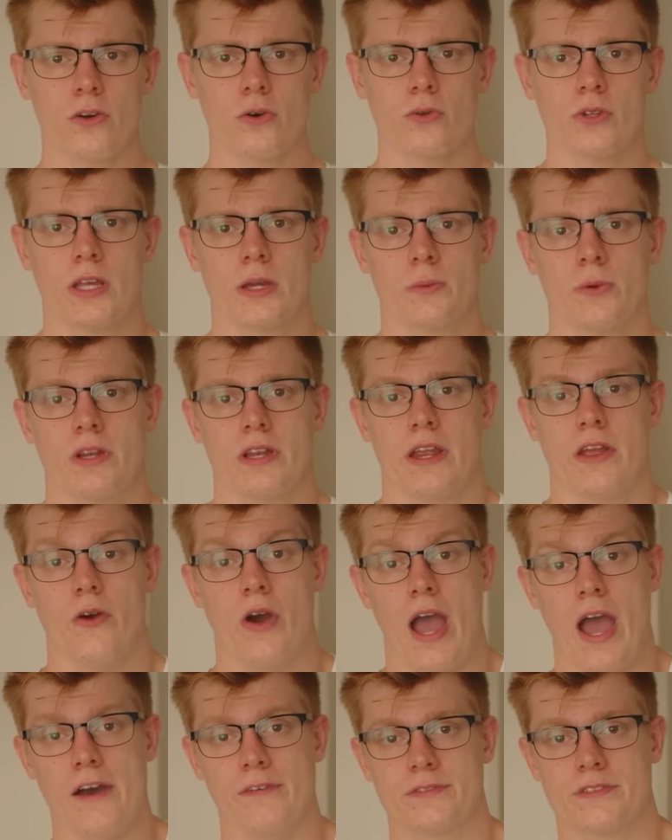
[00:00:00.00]
only would you
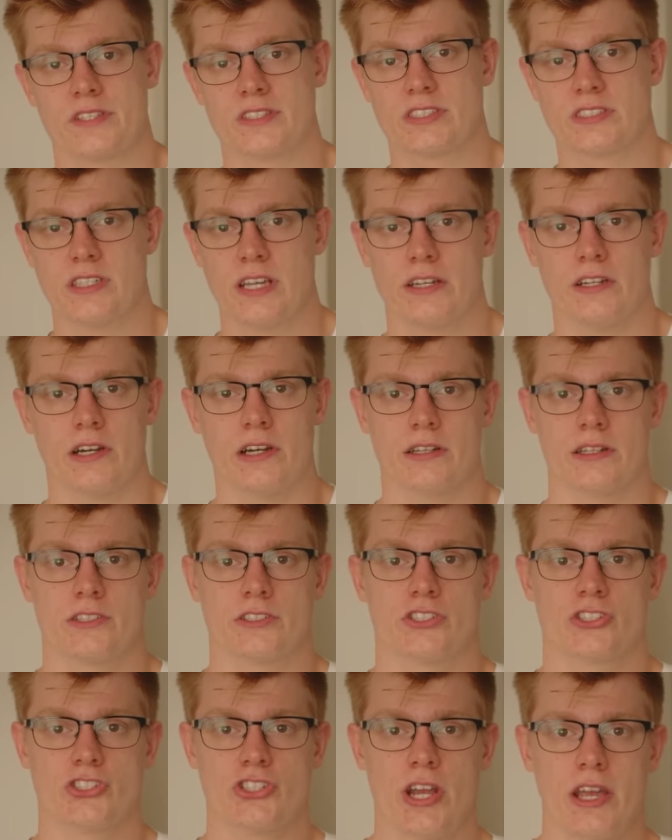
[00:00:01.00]
have to sit on
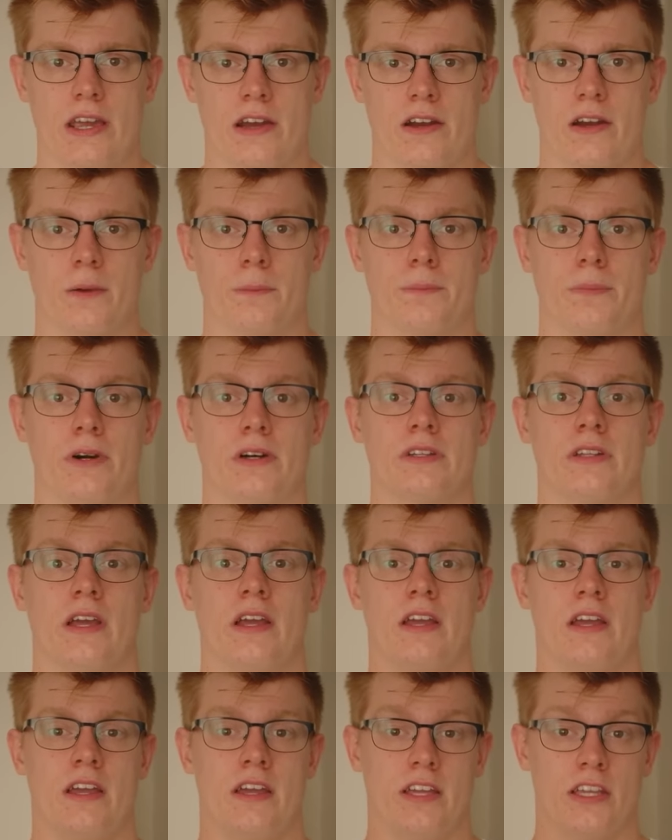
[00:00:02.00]
this chair, but
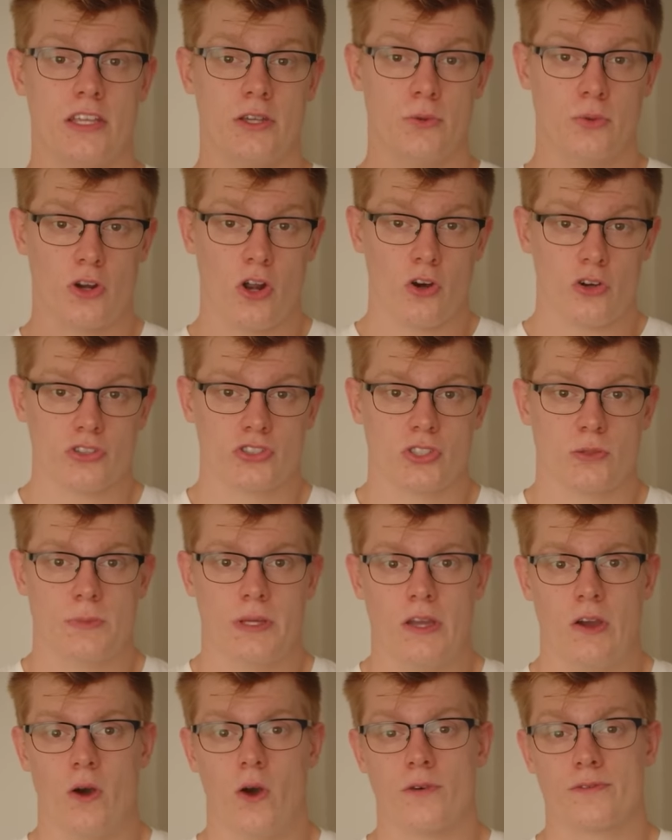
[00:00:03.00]
you would also
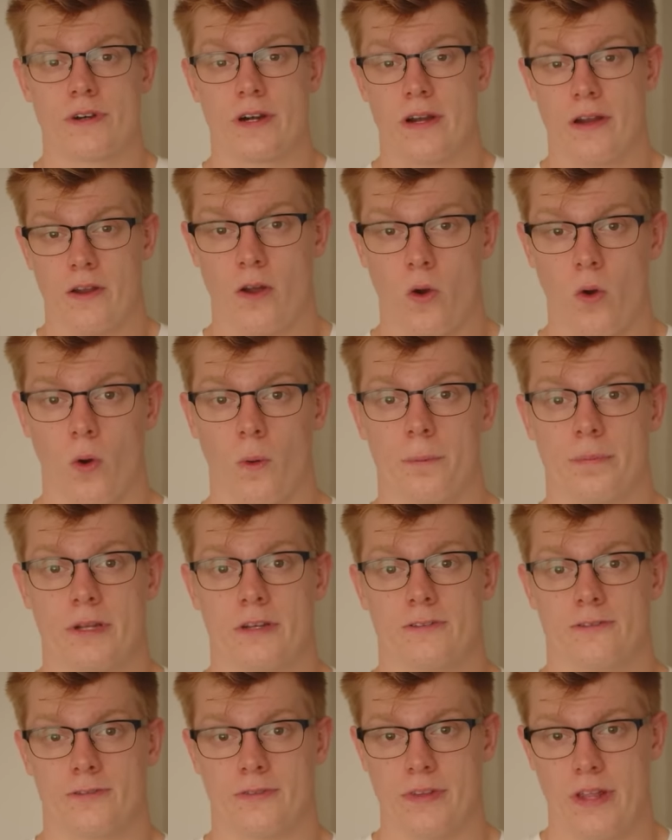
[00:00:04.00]
be over an
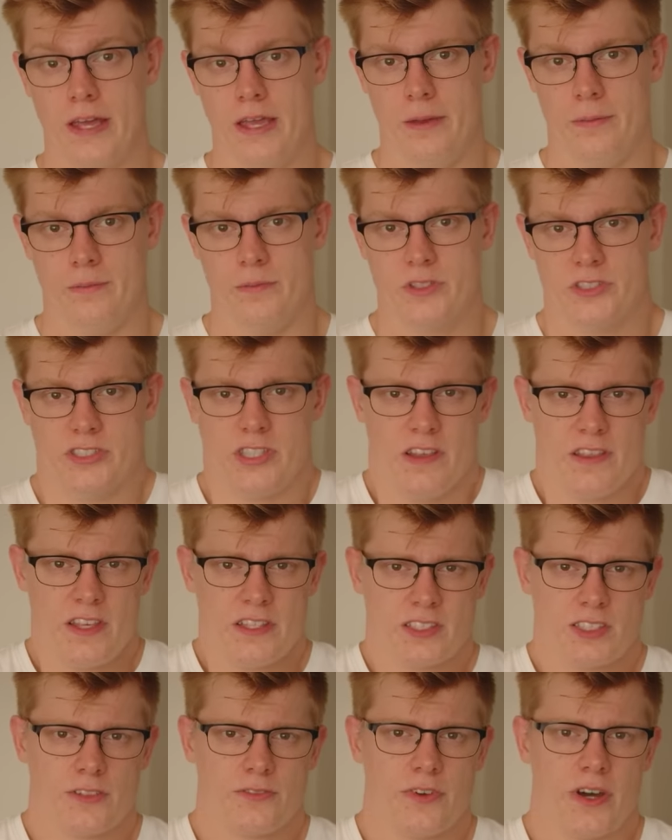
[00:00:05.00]
open flame. See,
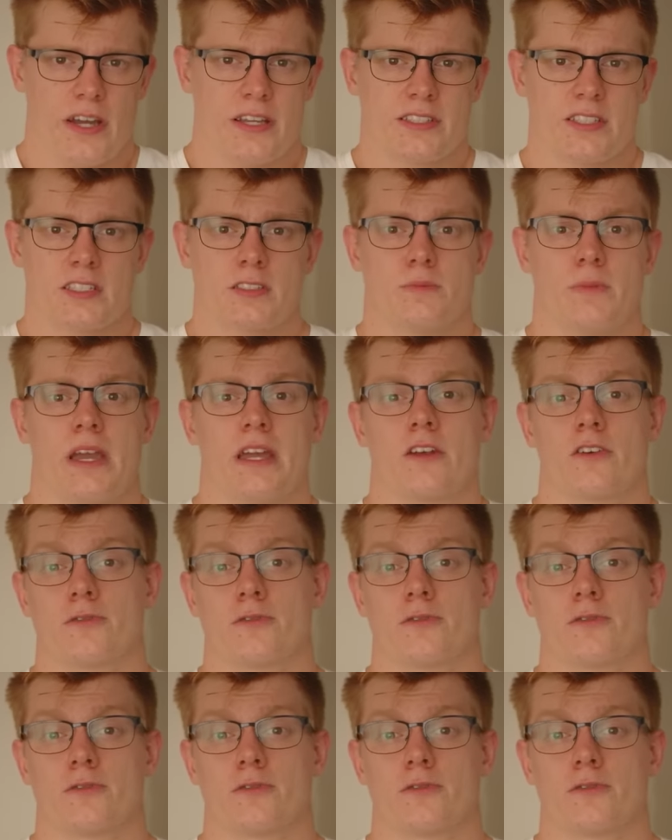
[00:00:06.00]
this device is made